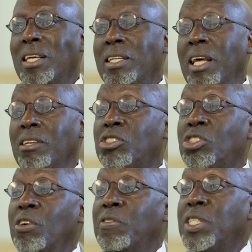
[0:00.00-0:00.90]
now the
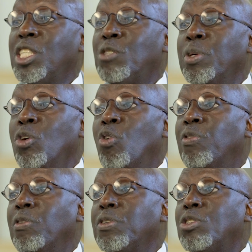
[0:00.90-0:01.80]
service has been
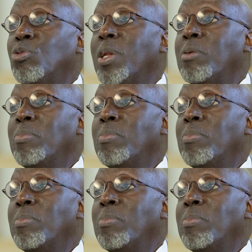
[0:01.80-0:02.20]
over for 20